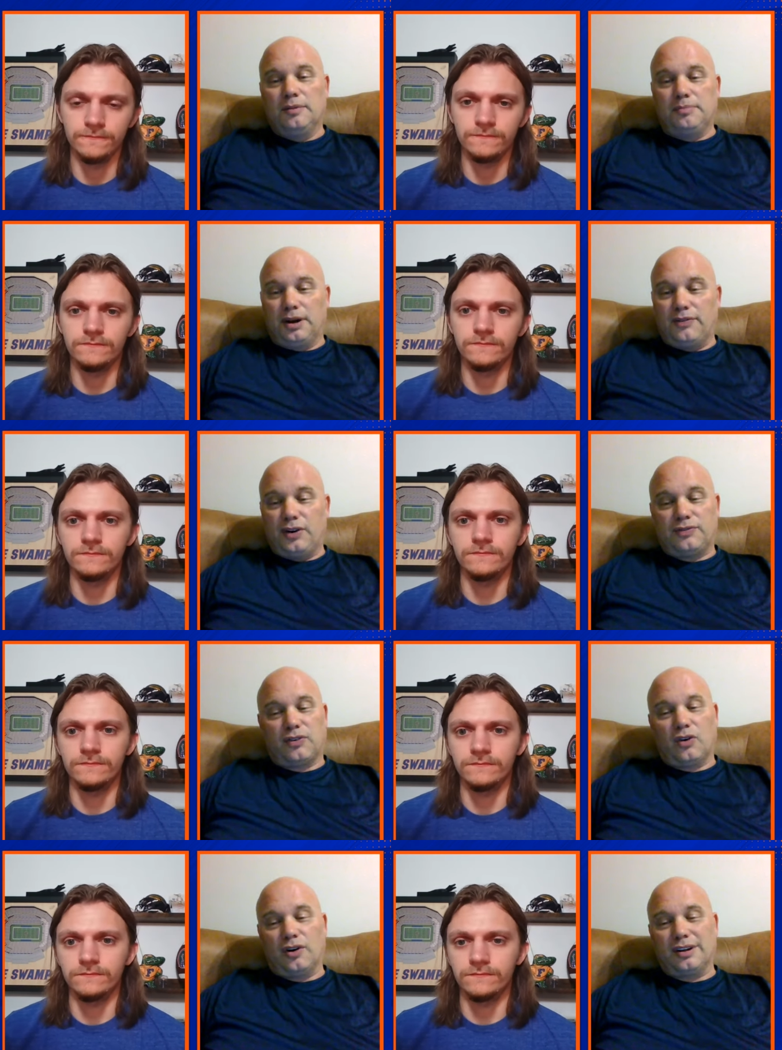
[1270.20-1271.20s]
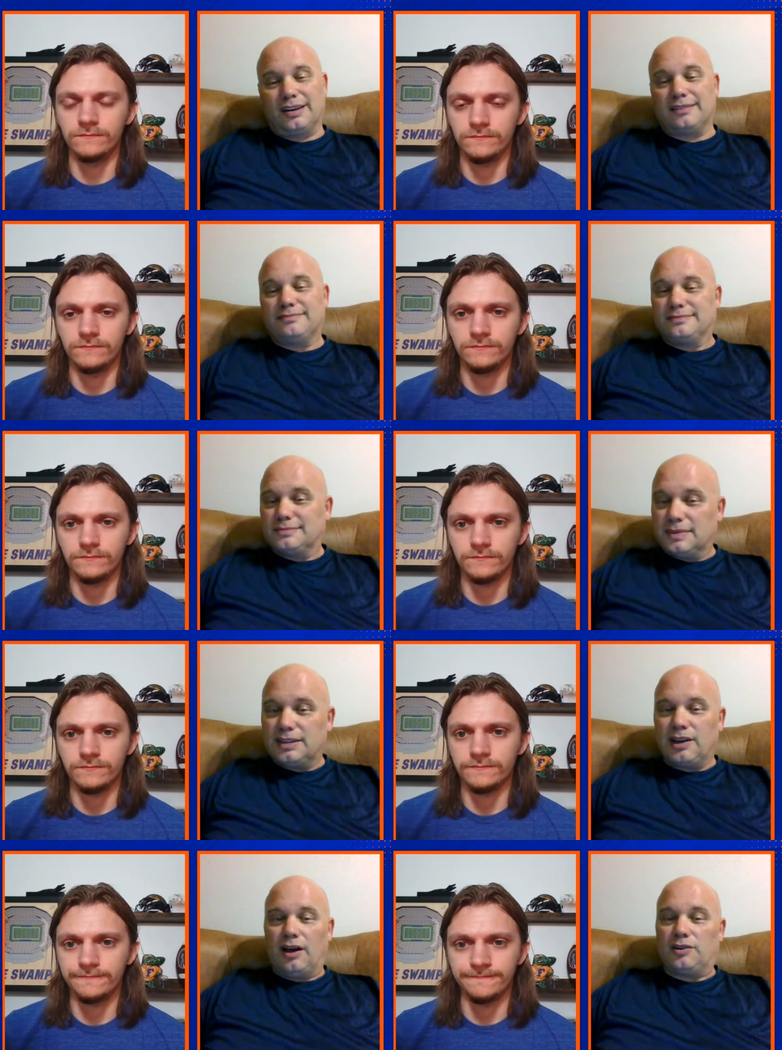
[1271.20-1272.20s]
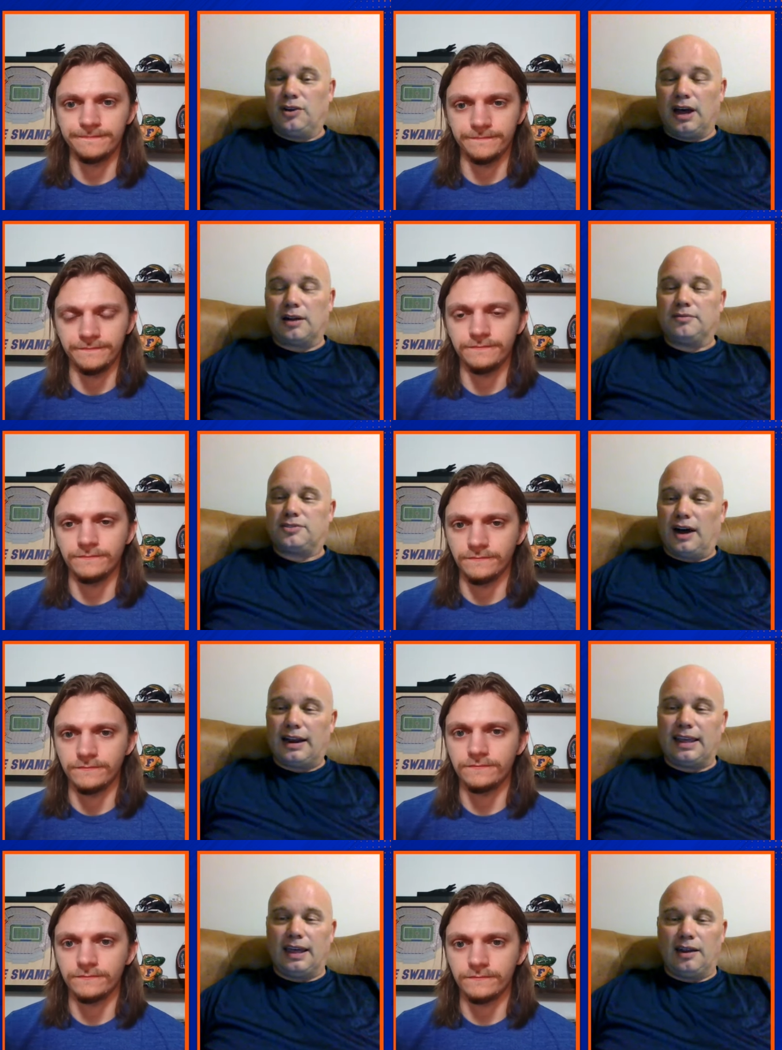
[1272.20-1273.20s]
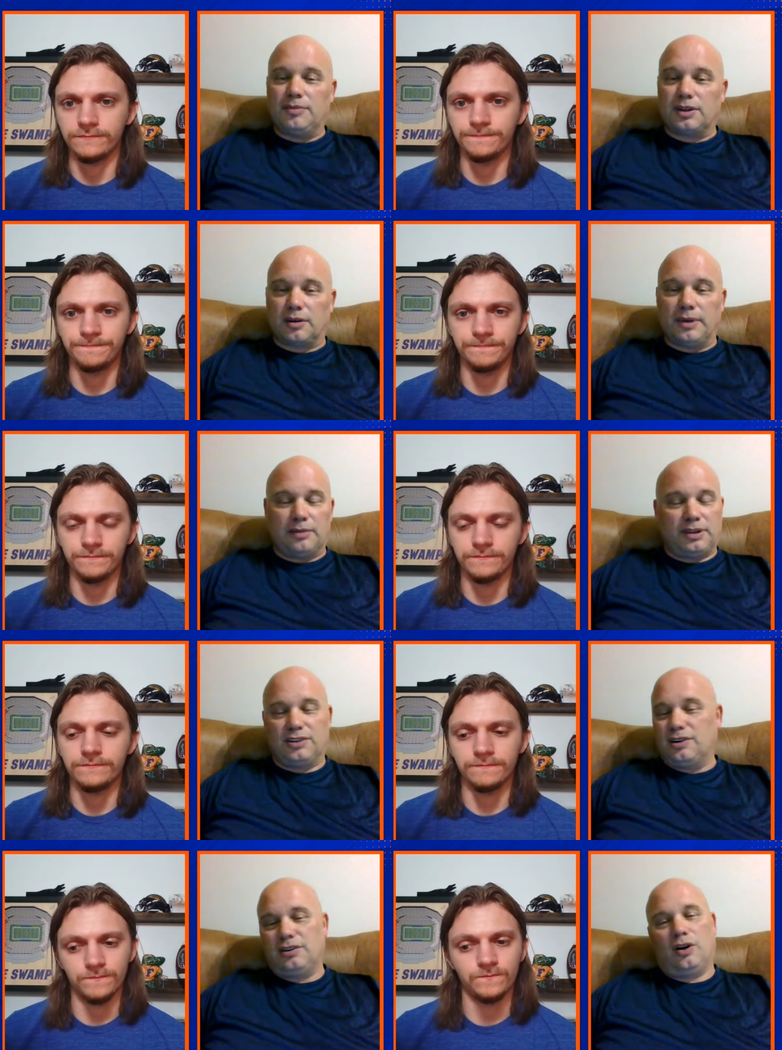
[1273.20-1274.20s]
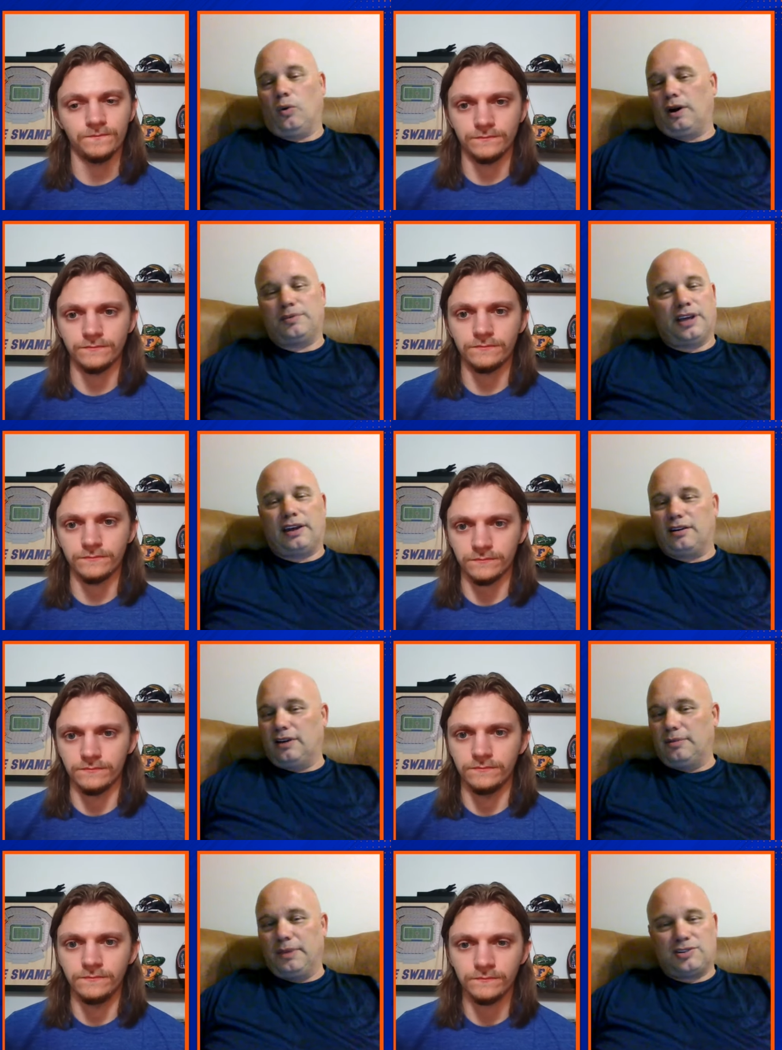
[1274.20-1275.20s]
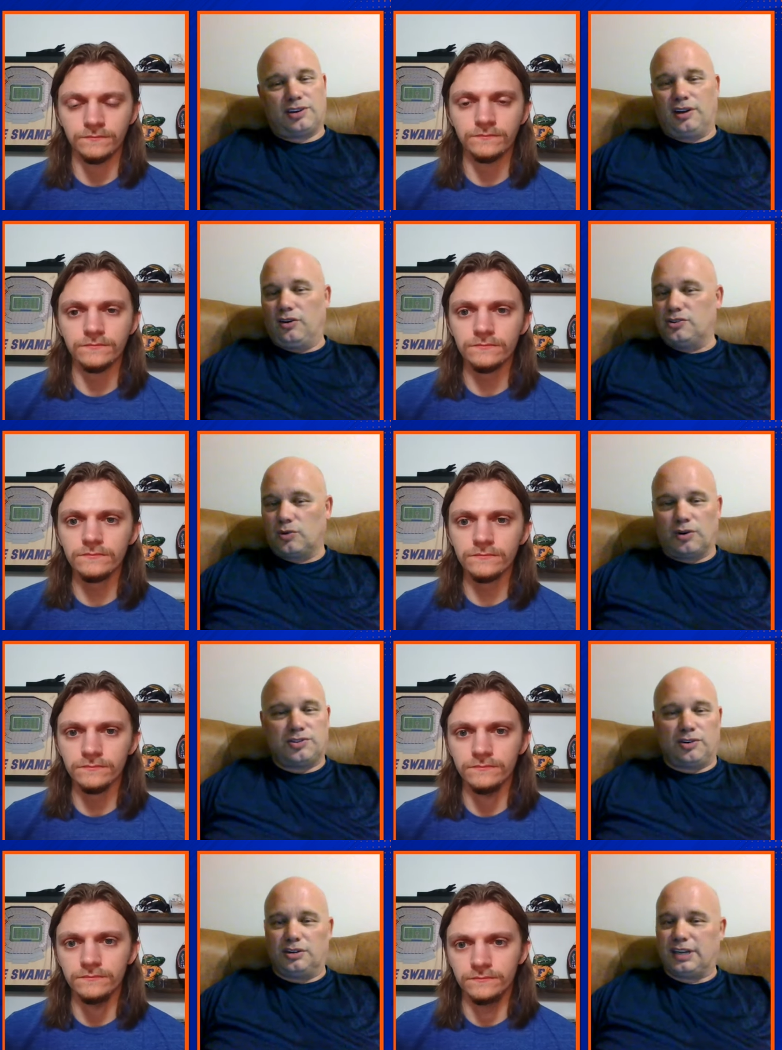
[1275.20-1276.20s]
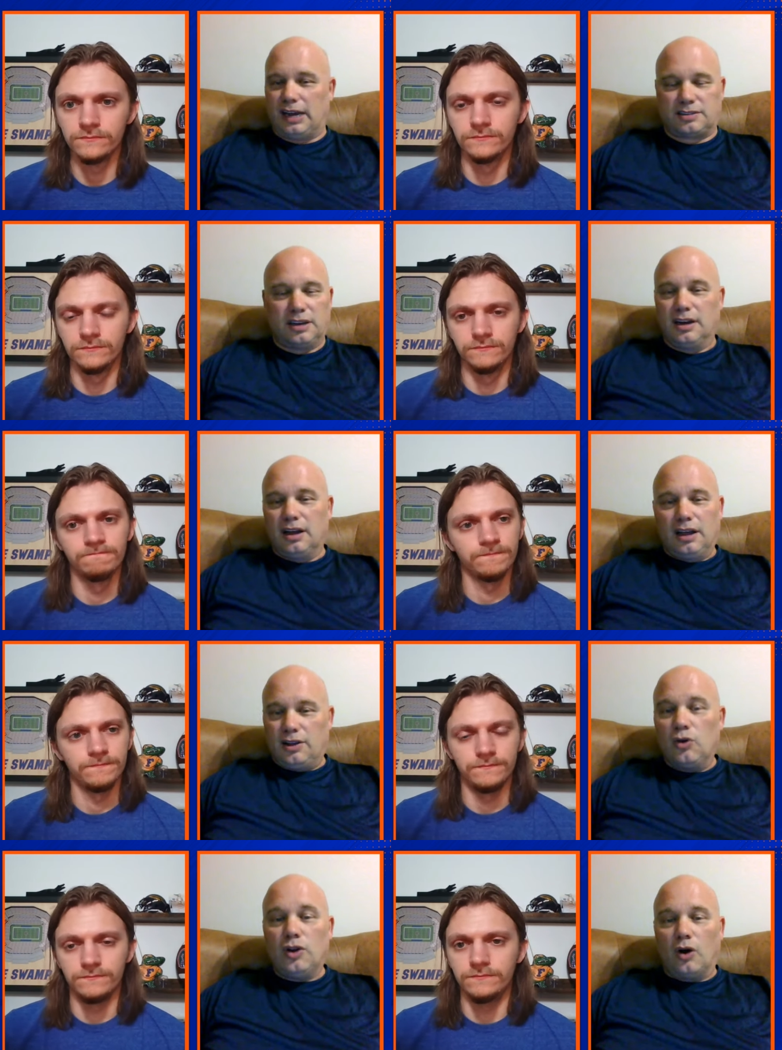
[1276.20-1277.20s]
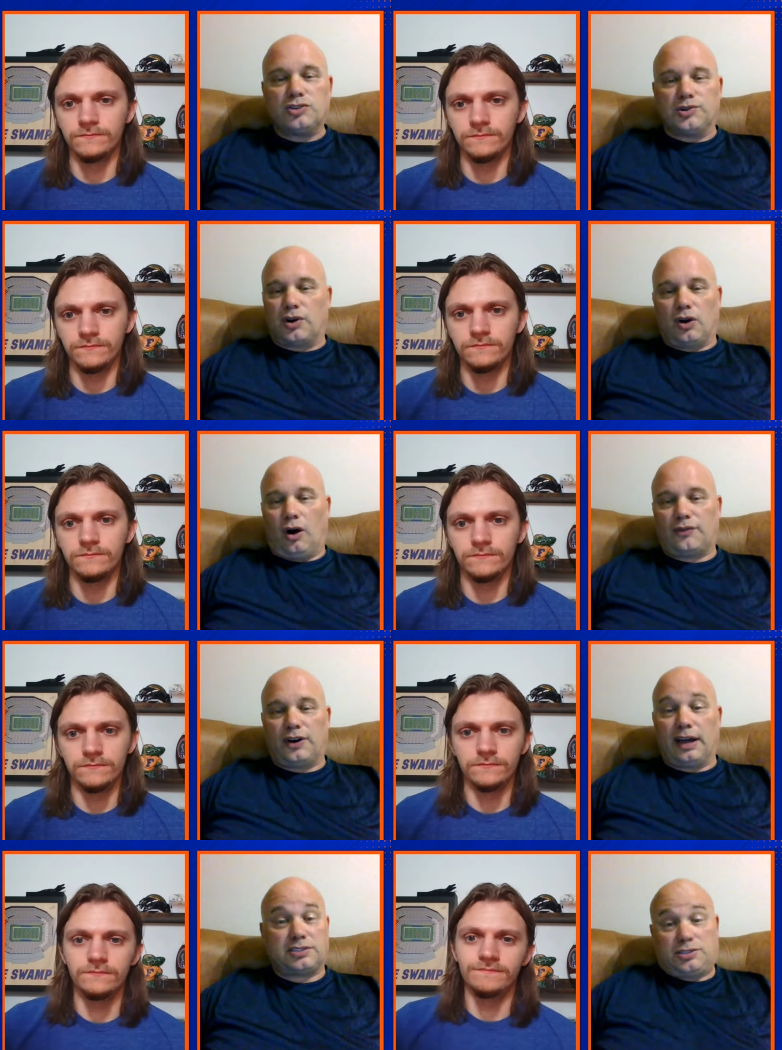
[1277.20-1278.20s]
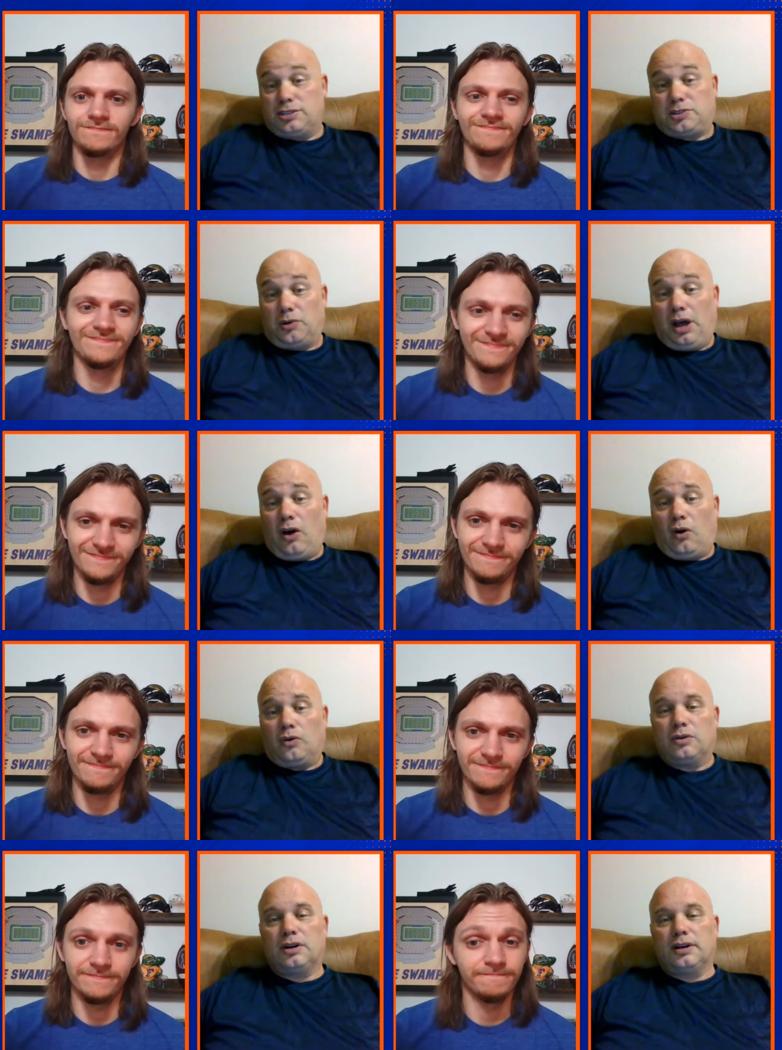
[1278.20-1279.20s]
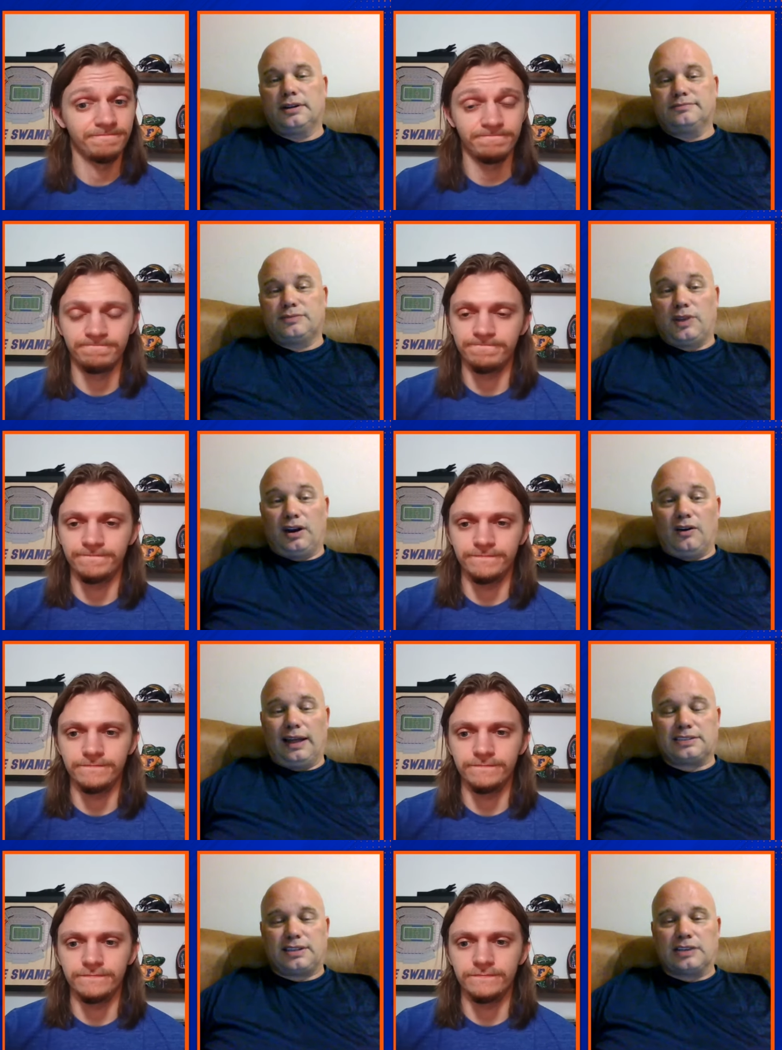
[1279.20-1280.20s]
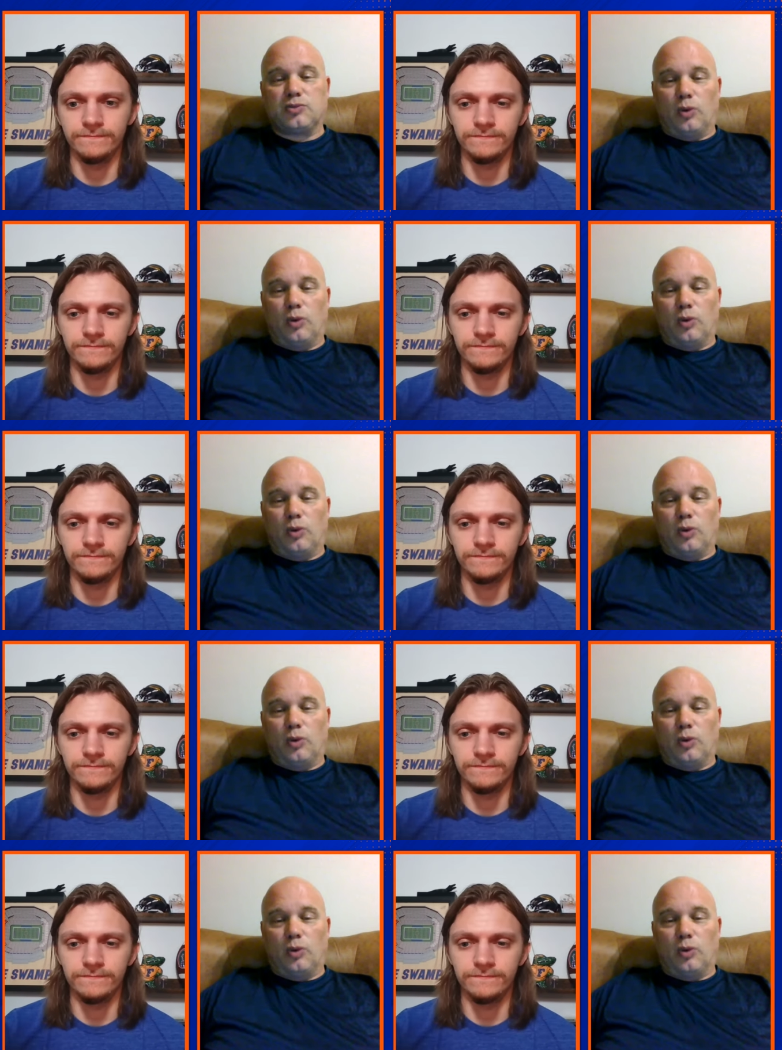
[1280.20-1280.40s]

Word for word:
Speaker 1: But if you're Florida, yeah, you got to try to get him to commit. You, you don't want him taking like Michigan or Georgia or Texas. Who knows who's going to offer next? You just don't know. You know that's that's